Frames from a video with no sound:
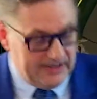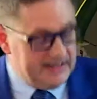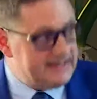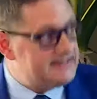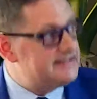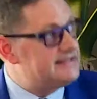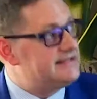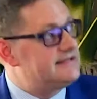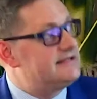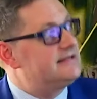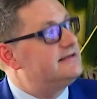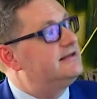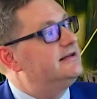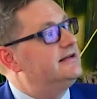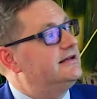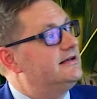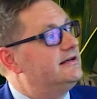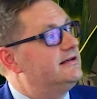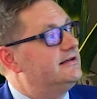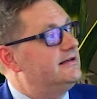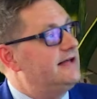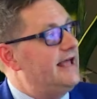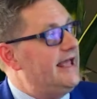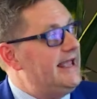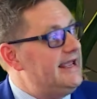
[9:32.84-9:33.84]
less
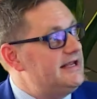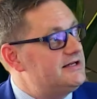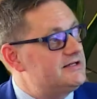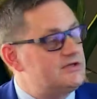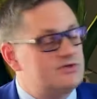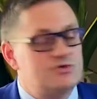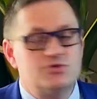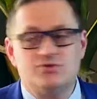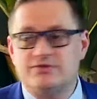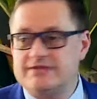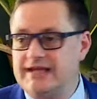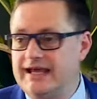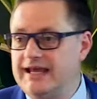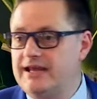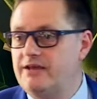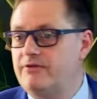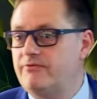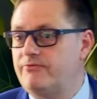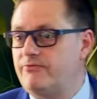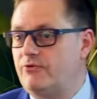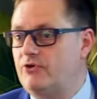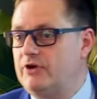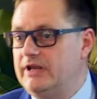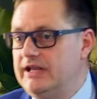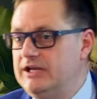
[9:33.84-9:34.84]
8 to 10
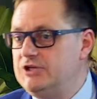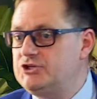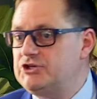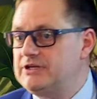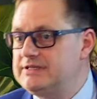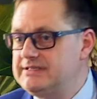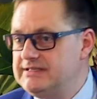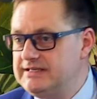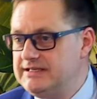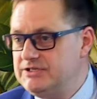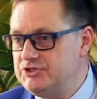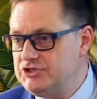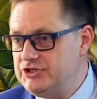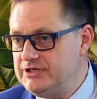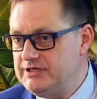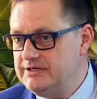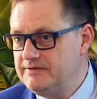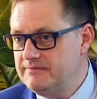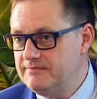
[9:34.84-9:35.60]
for each SDG.